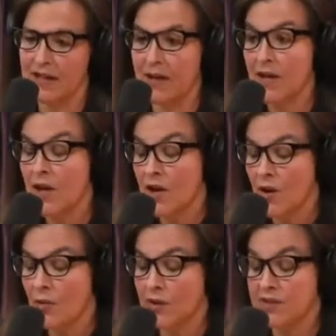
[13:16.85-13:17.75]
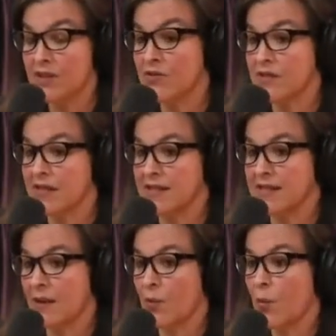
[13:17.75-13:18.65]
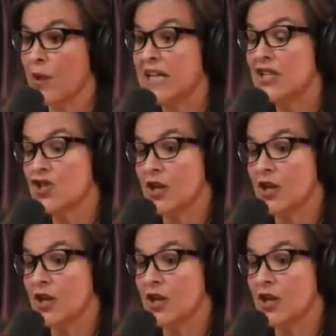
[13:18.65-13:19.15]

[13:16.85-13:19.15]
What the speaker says: And what's interesting is that we